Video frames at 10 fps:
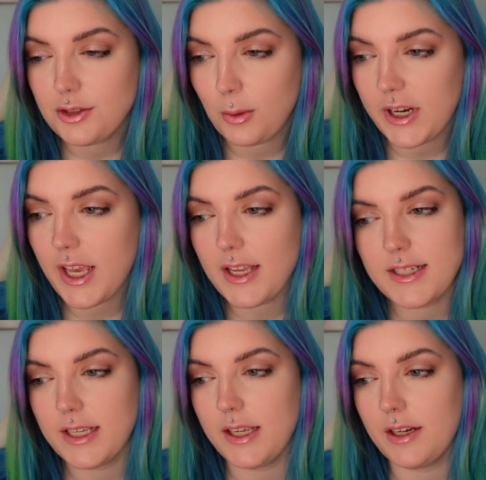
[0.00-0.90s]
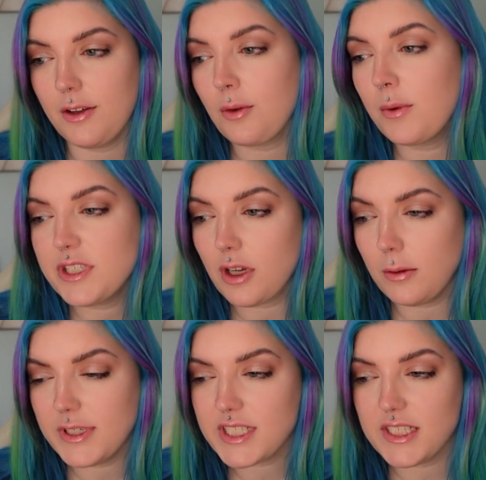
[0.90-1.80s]
2018, we saw
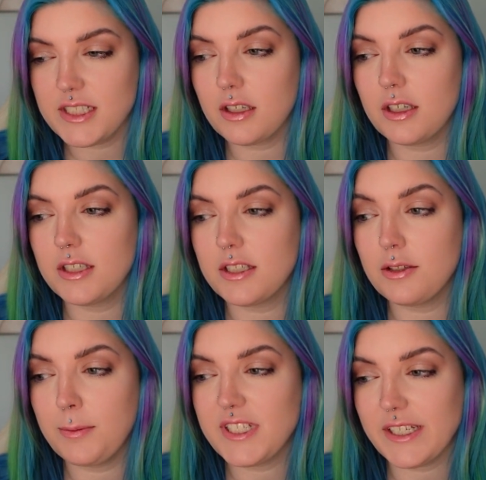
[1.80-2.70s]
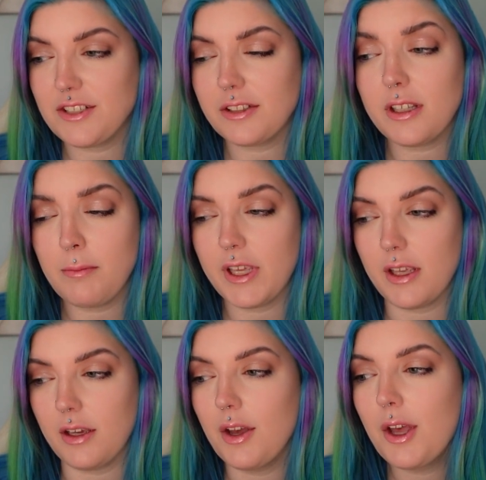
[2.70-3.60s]
what is considered to potentially
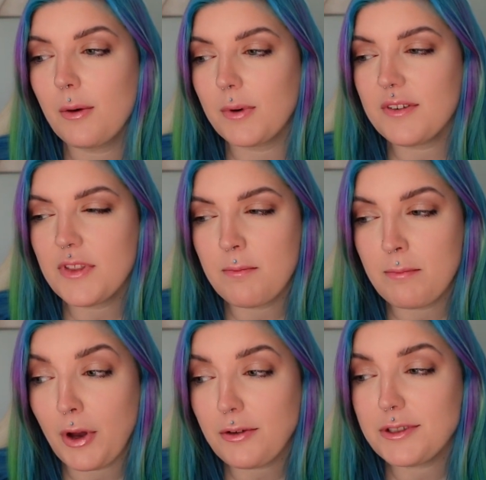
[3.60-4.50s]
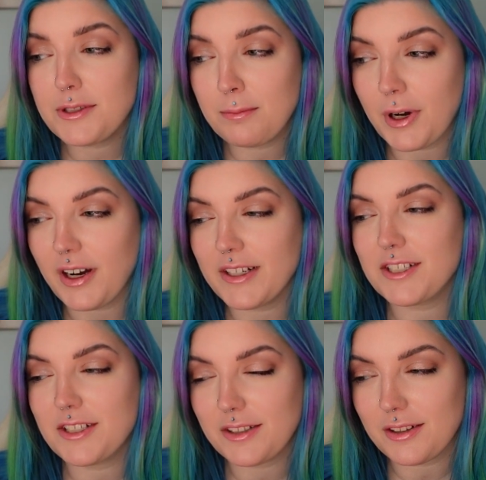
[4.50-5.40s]
be one of the most
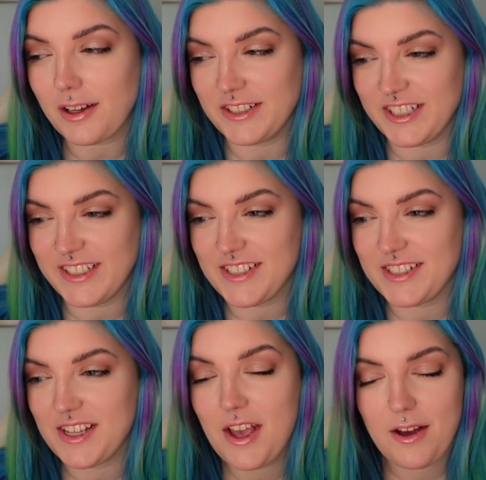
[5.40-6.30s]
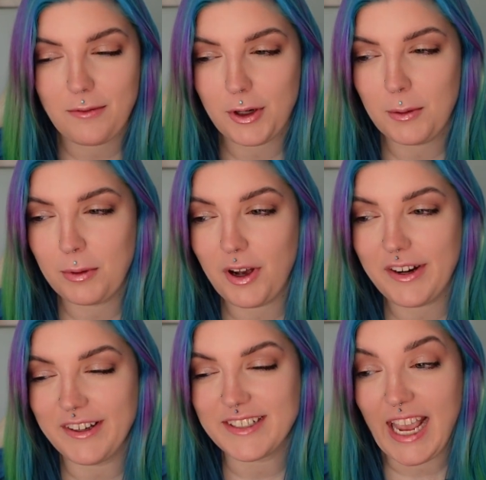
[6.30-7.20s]
botched launches for a
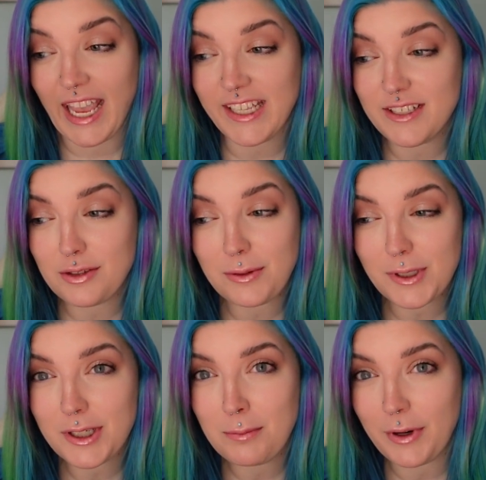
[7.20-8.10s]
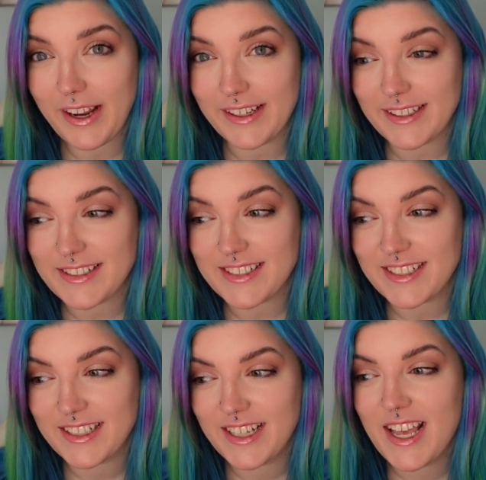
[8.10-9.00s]
product and or a brand
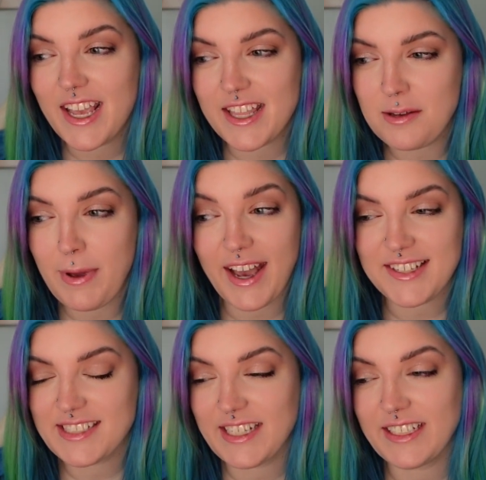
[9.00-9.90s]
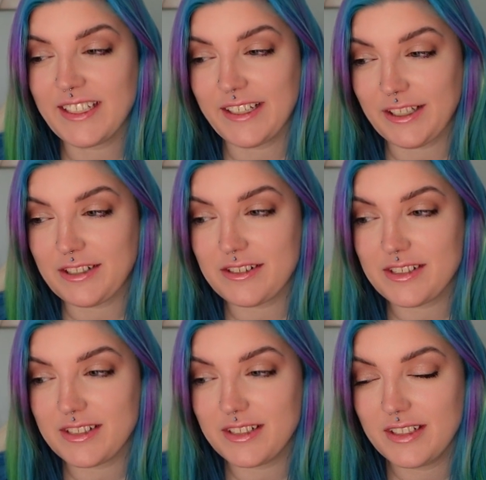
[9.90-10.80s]
in the past 10 years.